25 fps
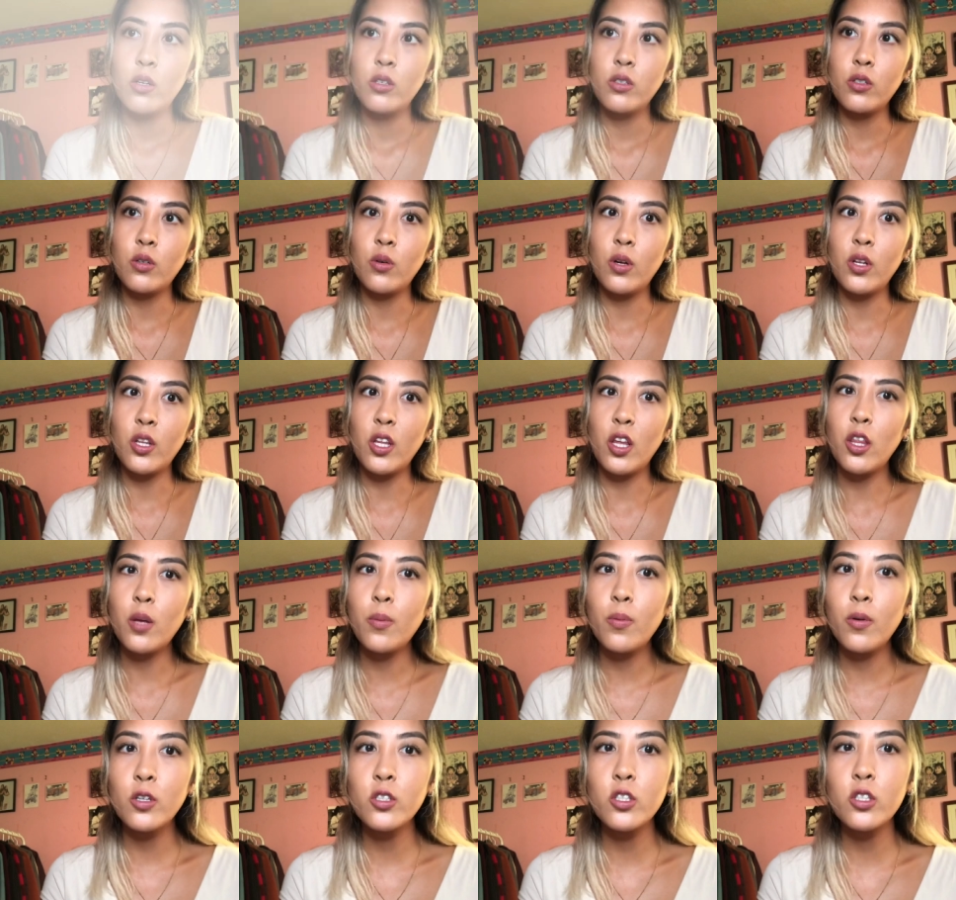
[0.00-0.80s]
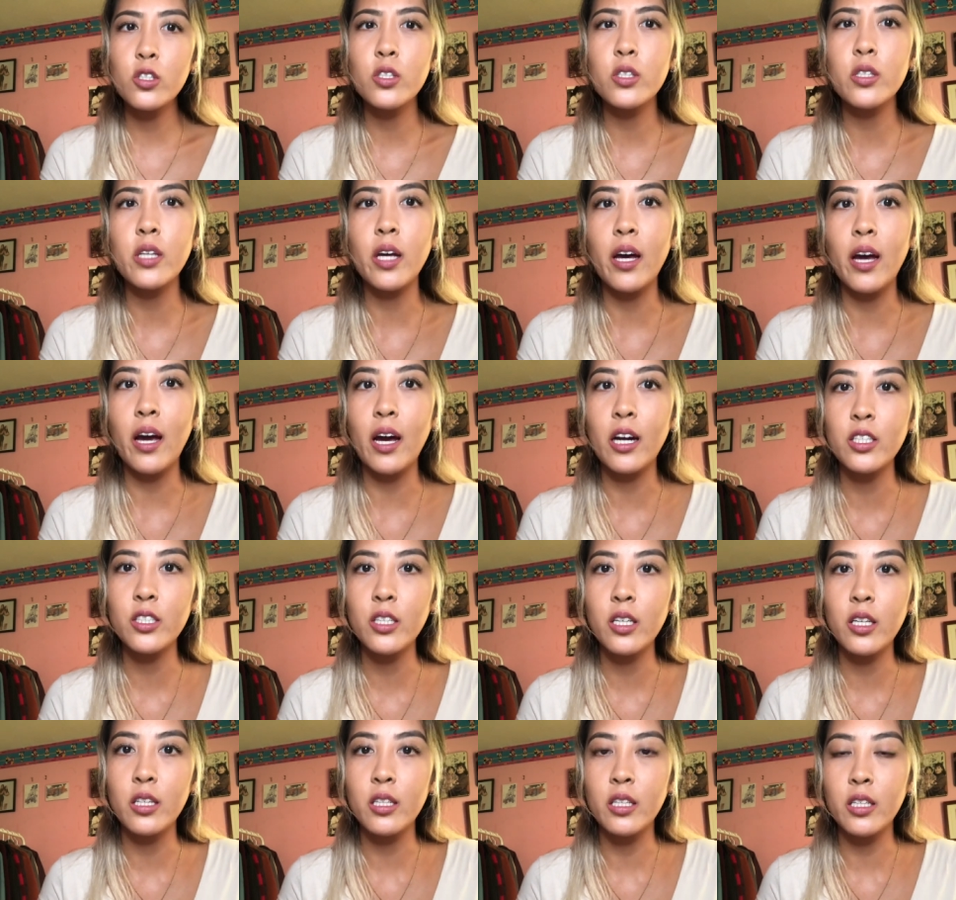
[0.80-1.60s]
So another purchase that I
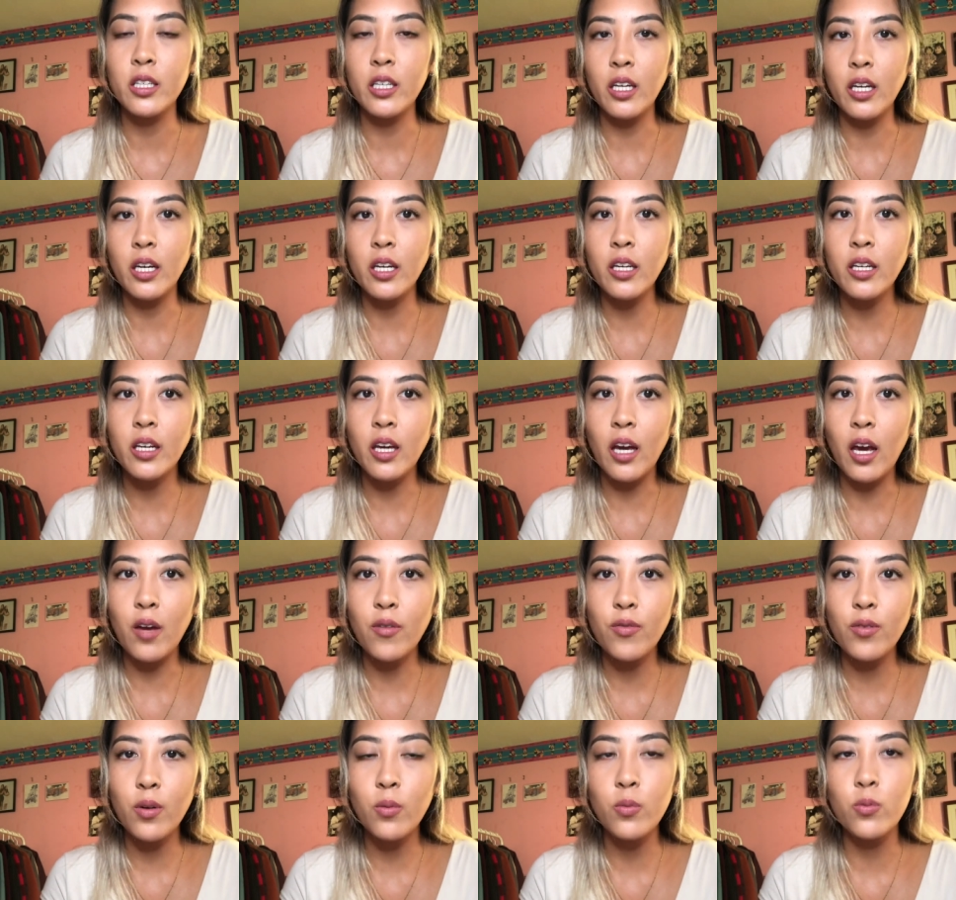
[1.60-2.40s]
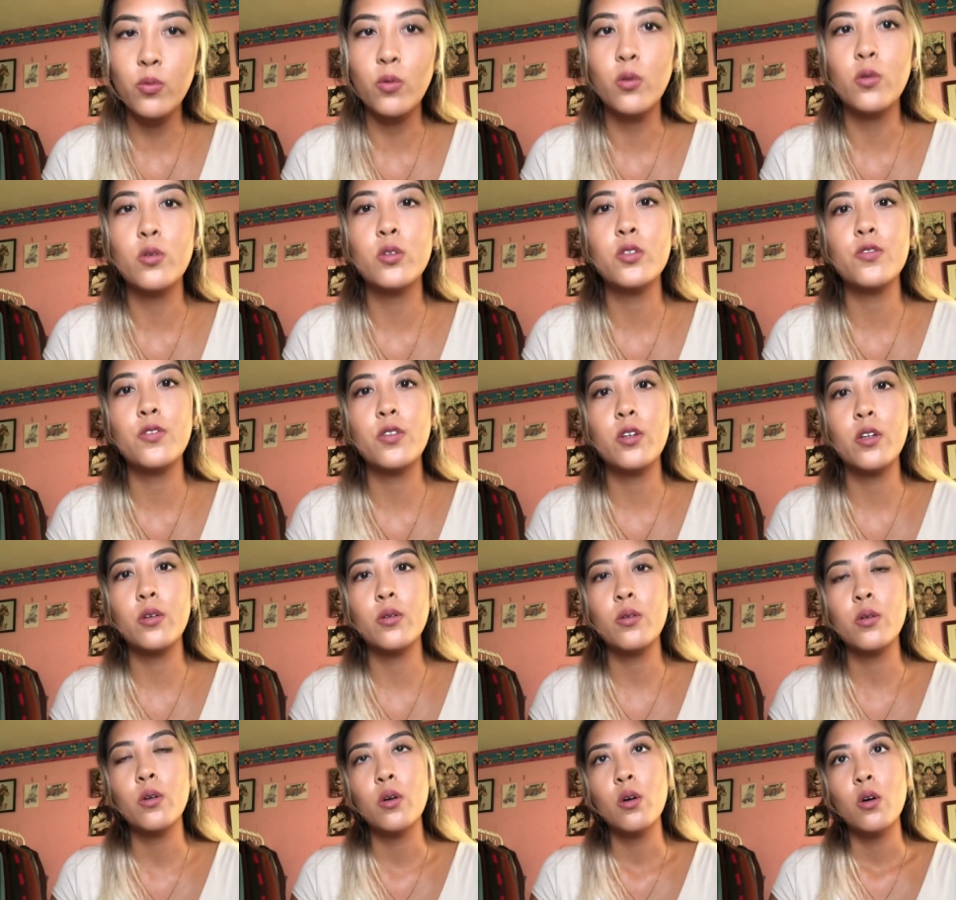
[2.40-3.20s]
actually did get from
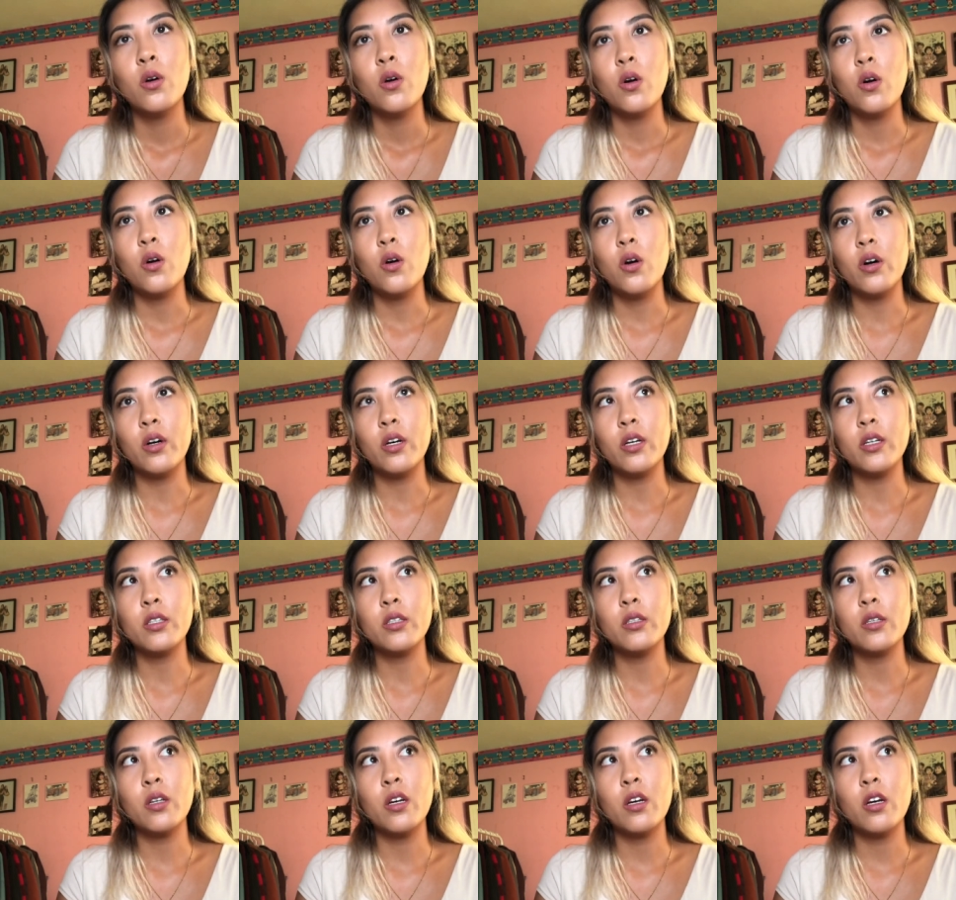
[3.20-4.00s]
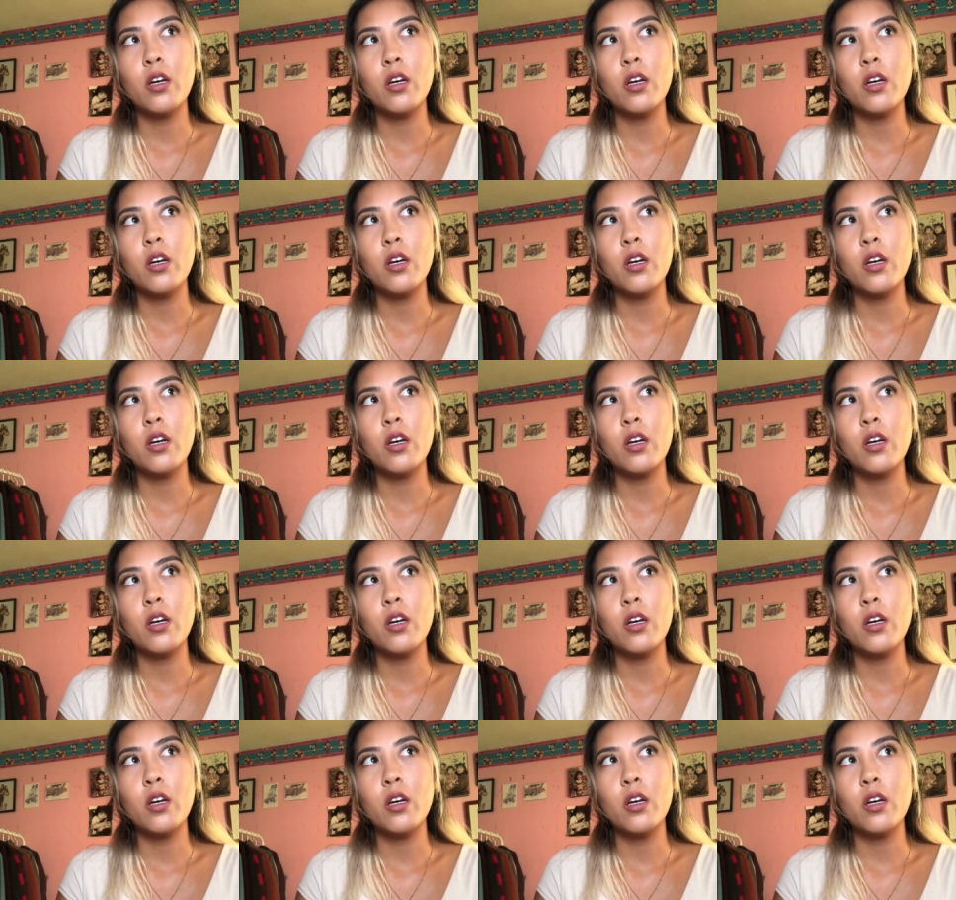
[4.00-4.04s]
Rosefield was